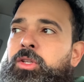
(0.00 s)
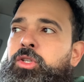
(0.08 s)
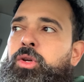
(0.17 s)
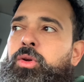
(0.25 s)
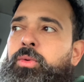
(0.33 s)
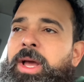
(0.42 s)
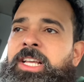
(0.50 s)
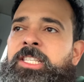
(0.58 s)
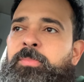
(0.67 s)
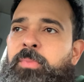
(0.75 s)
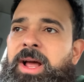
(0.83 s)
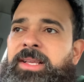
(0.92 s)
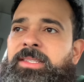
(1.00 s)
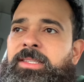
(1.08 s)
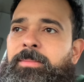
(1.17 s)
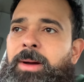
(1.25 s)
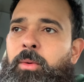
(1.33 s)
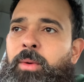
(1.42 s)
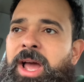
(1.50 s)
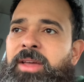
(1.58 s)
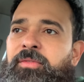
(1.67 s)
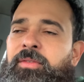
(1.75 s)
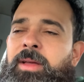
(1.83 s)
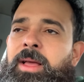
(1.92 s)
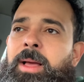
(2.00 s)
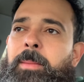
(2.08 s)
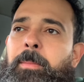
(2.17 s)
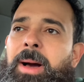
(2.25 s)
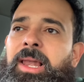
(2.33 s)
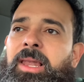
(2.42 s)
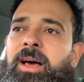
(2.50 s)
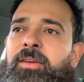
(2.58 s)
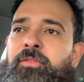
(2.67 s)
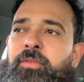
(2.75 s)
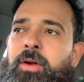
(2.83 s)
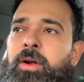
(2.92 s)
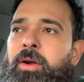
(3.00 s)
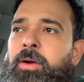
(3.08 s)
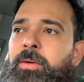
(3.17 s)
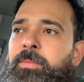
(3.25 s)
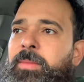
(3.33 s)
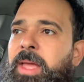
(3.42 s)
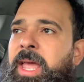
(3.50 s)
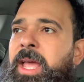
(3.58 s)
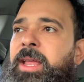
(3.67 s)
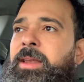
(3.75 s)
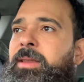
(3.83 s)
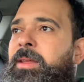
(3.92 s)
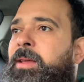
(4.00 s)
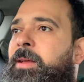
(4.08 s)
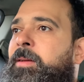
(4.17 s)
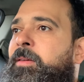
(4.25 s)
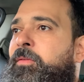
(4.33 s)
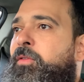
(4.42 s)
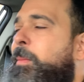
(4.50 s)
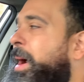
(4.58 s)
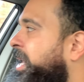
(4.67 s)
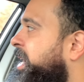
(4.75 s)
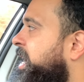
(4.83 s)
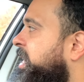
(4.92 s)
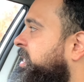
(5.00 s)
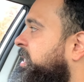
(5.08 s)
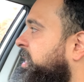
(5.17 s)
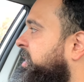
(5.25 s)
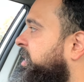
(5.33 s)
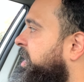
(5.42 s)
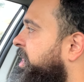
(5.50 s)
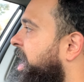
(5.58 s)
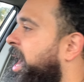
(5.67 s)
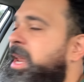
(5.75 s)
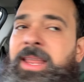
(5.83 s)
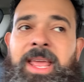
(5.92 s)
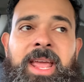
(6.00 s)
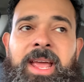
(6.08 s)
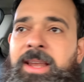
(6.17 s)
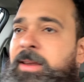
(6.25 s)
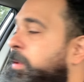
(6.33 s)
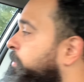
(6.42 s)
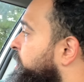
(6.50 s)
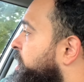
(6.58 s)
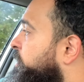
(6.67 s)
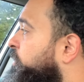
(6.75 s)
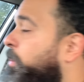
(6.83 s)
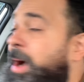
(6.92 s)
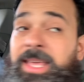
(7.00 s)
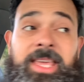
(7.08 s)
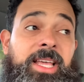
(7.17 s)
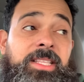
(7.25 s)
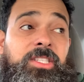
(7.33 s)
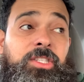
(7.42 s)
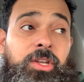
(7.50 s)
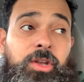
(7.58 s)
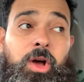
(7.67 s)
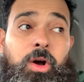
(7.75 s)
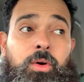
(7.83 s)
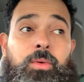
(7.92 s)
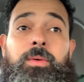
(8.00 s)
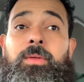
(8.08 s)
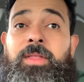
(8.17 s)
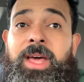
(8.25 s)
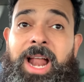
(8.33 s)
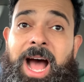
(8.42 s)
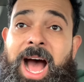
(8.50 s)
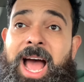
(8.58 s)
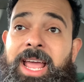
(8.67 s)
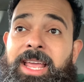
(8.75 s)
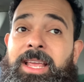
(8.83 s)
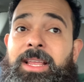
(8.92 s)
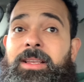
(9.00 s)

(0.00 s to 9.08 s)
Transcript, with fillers: to express to my wife my love for her, and for my kids to see that, and for my kids to know that I